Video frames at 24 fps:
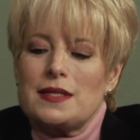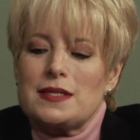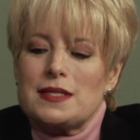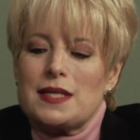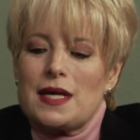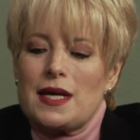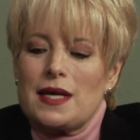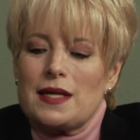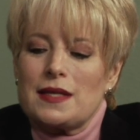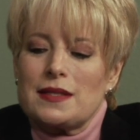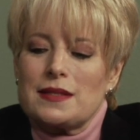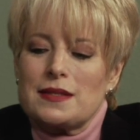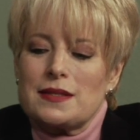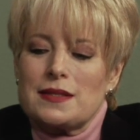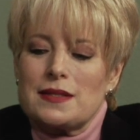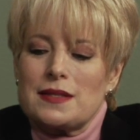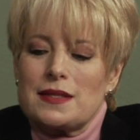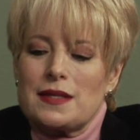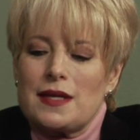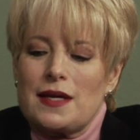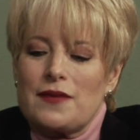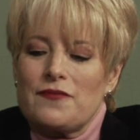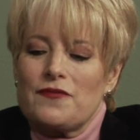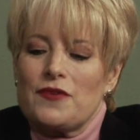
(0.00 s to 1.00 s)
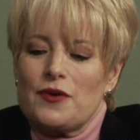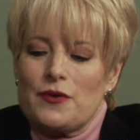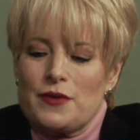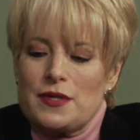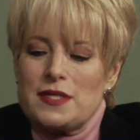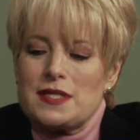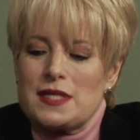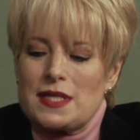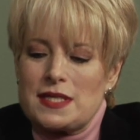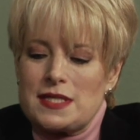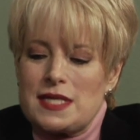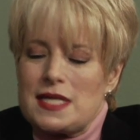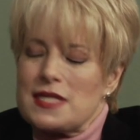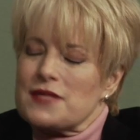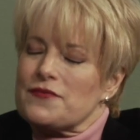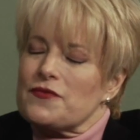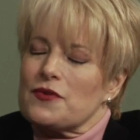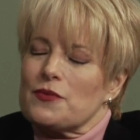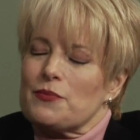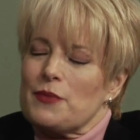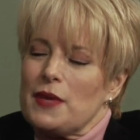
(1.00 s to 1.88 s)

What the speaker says: to end a very successful